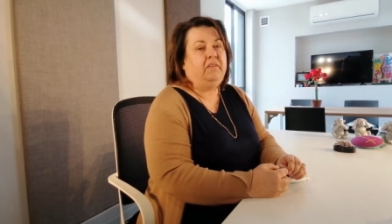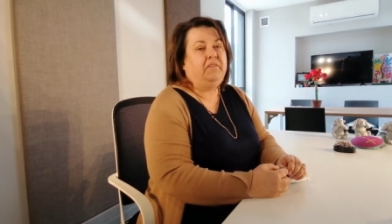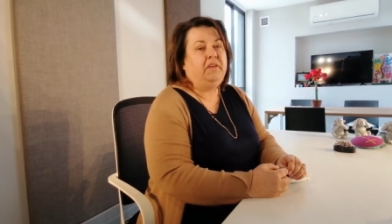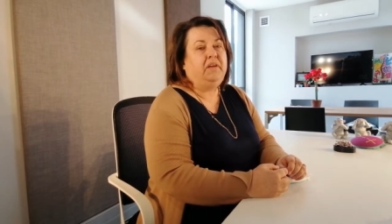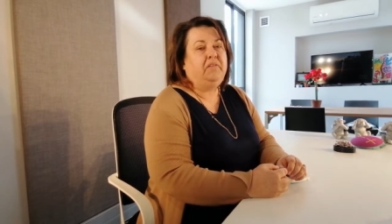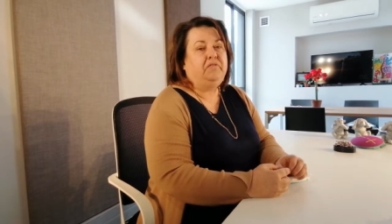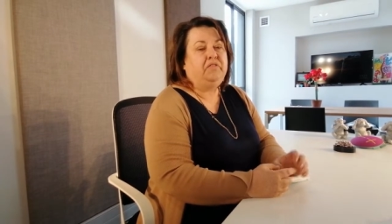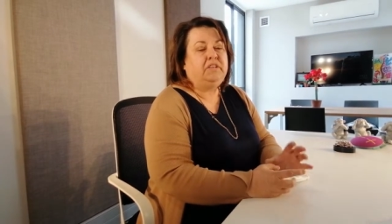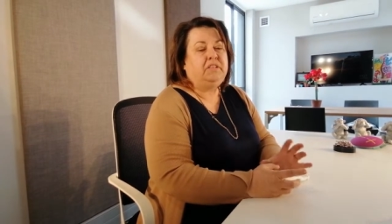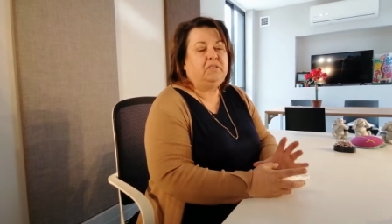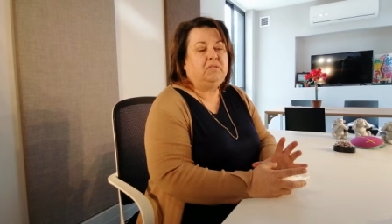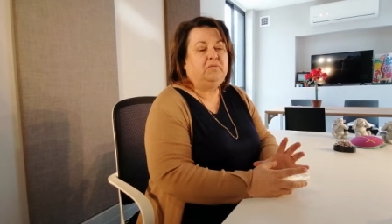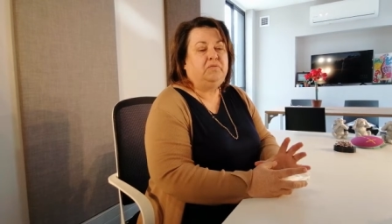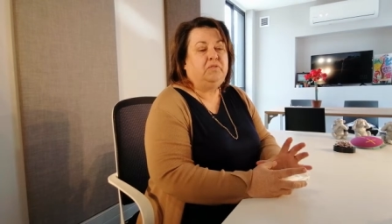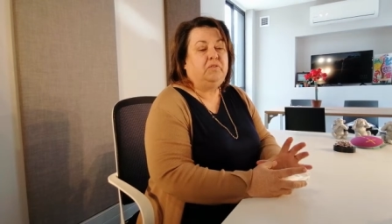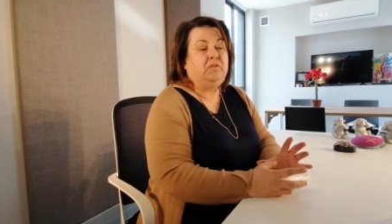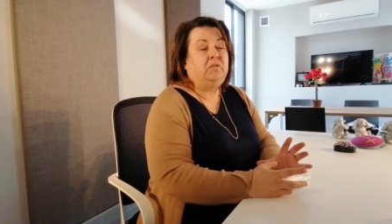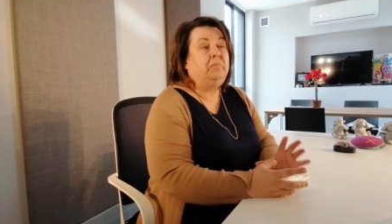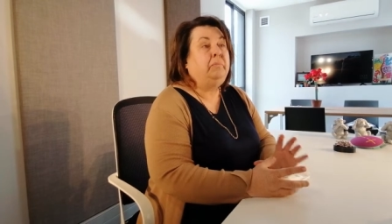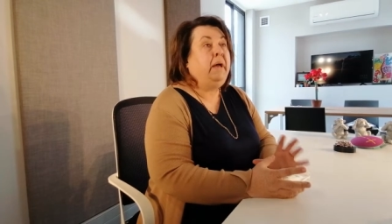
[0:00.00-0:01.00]
I think, first
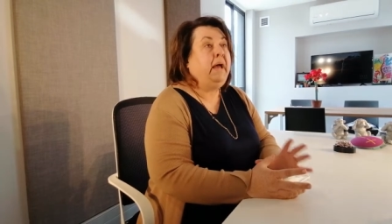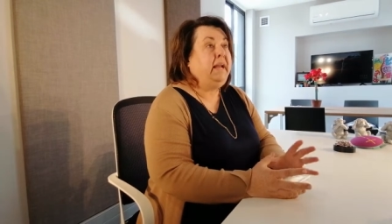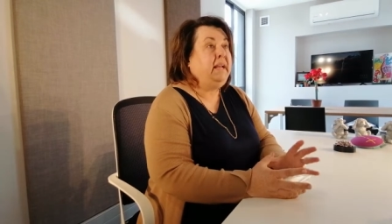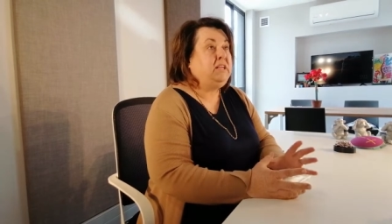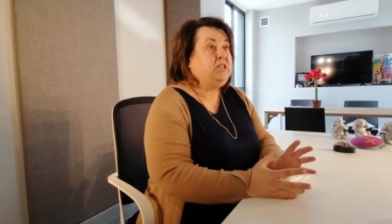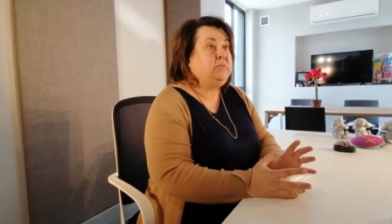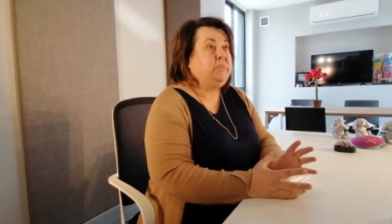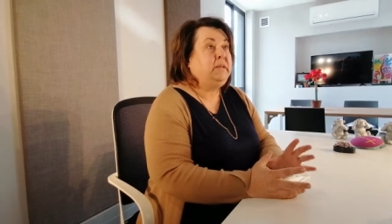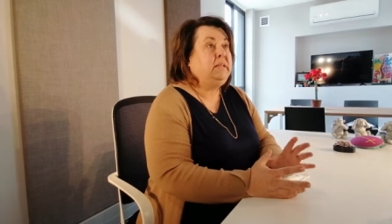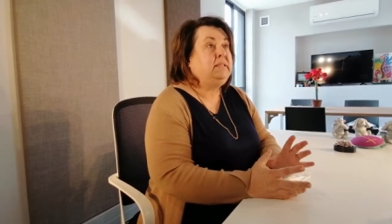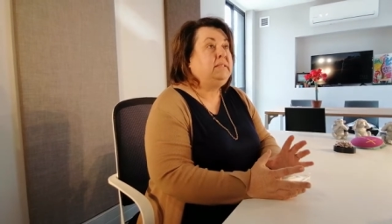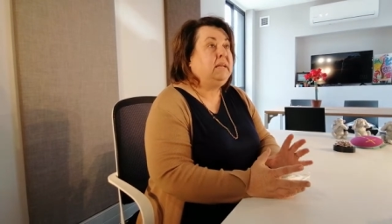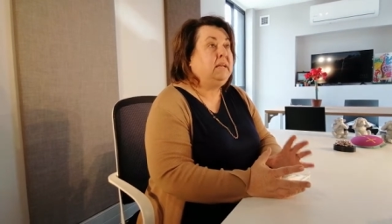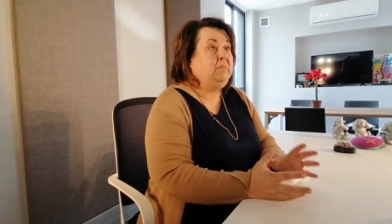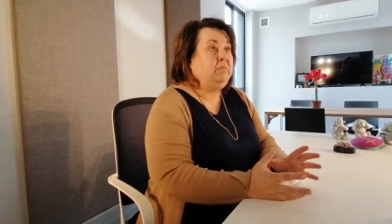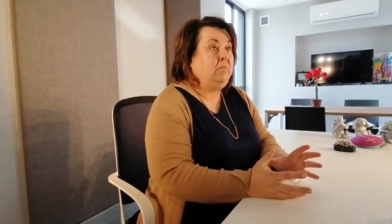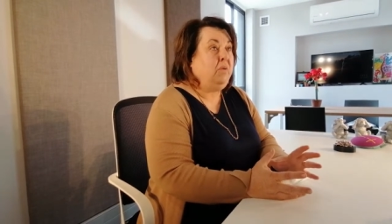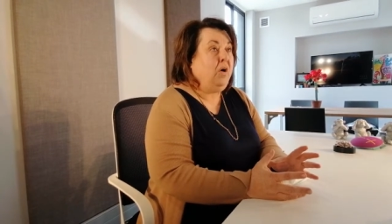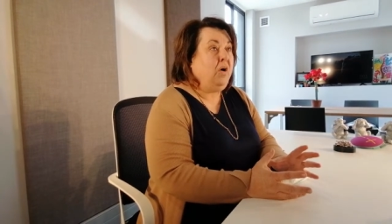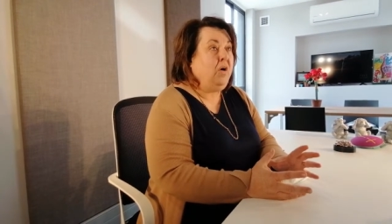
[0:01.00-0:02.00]
of all, management
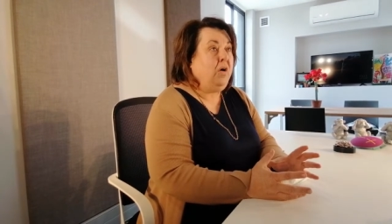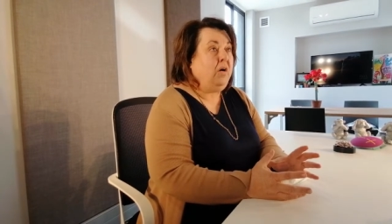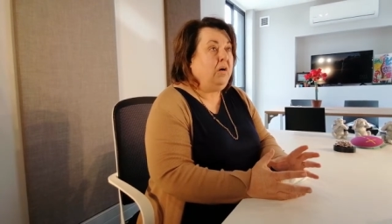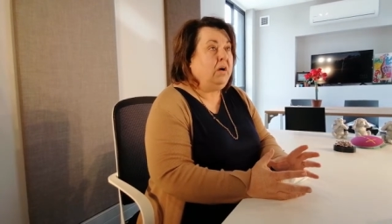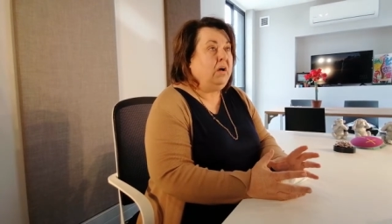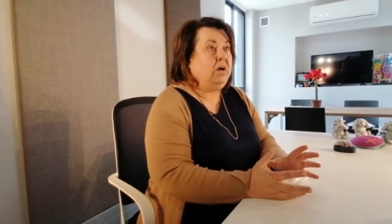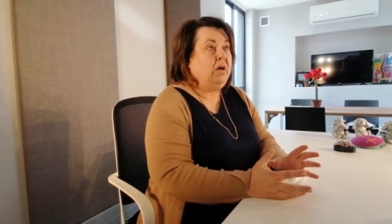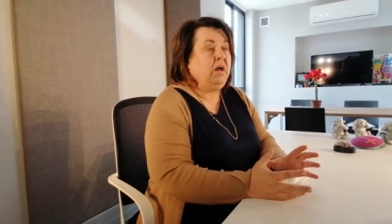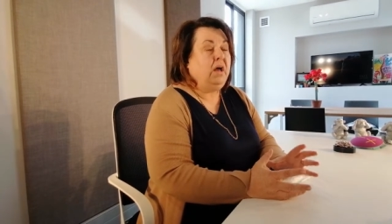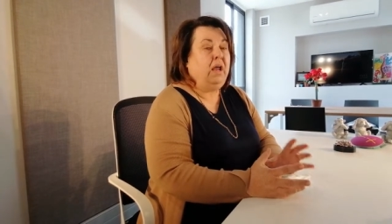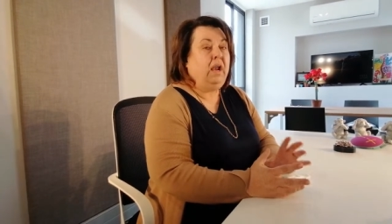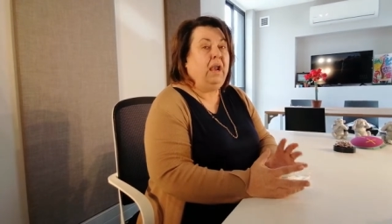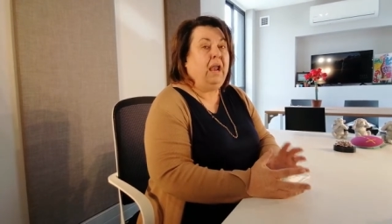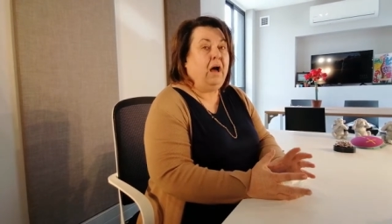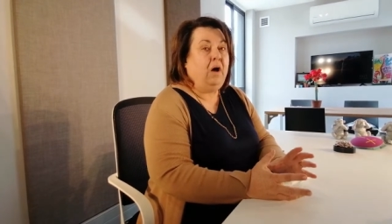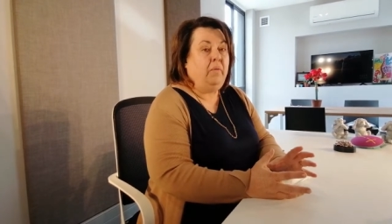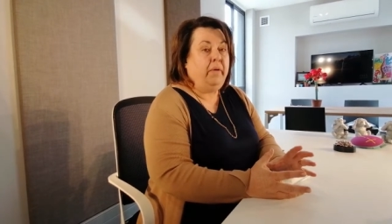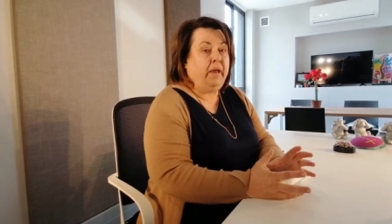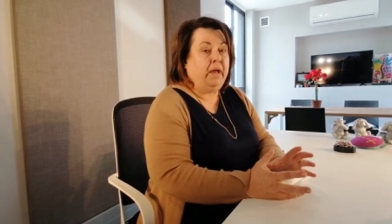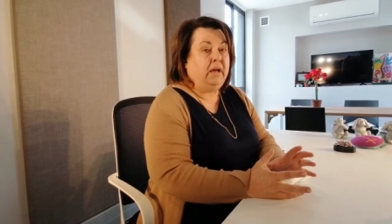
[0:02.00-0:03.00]
and Mark
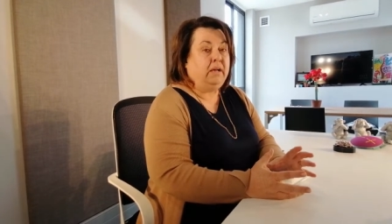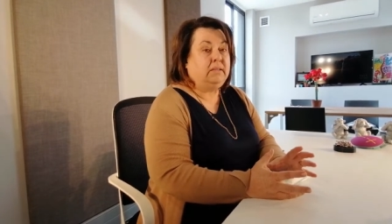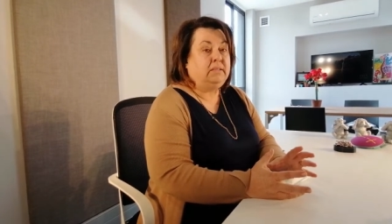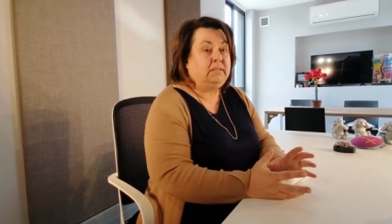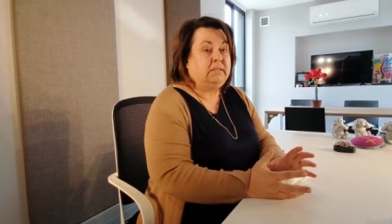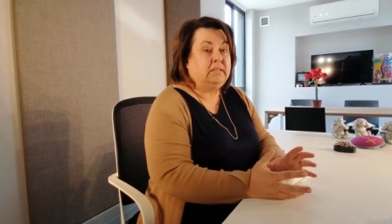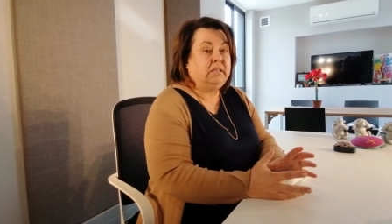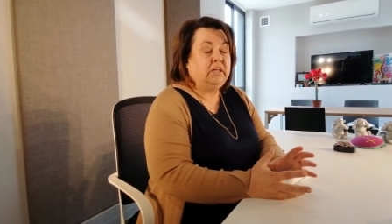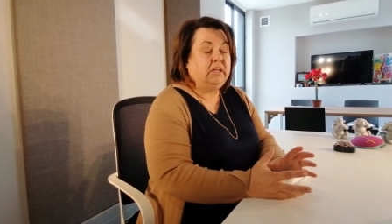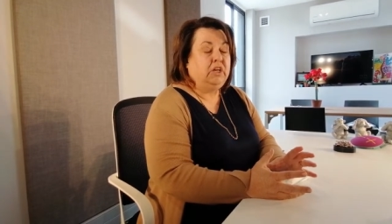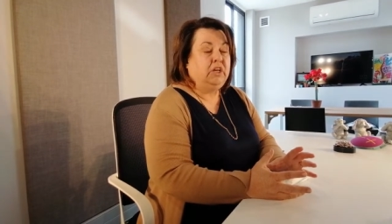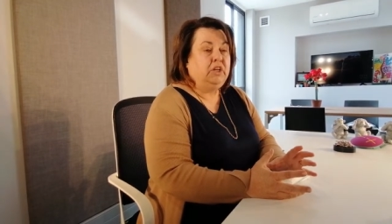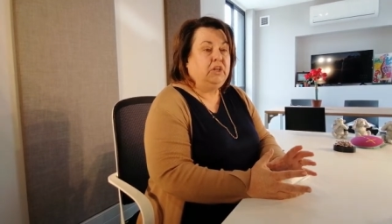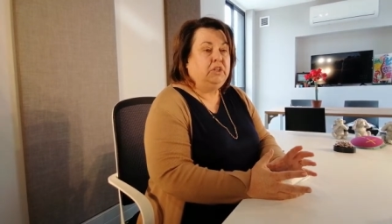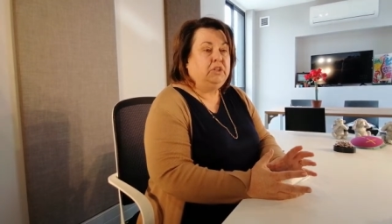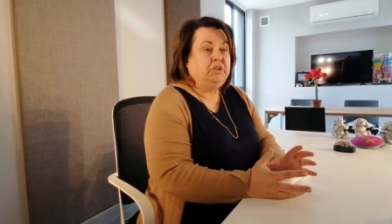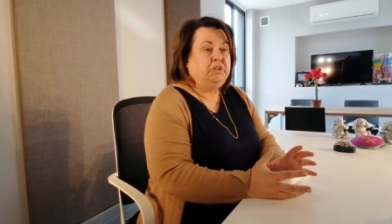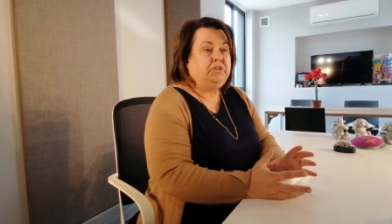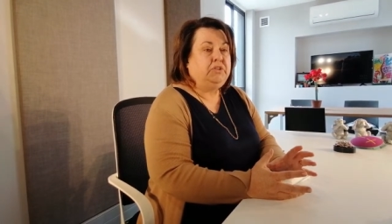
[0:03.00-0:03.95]
allowing us